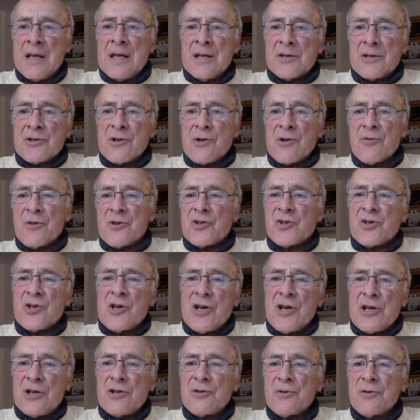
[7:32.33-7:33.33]
So the
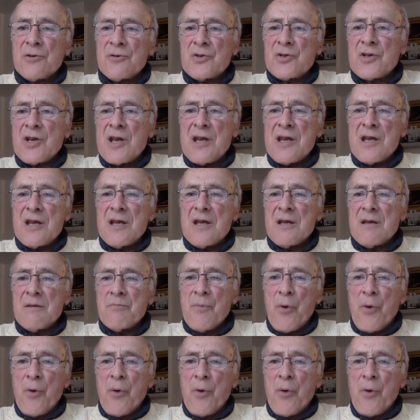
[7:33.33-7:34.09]
cynics who say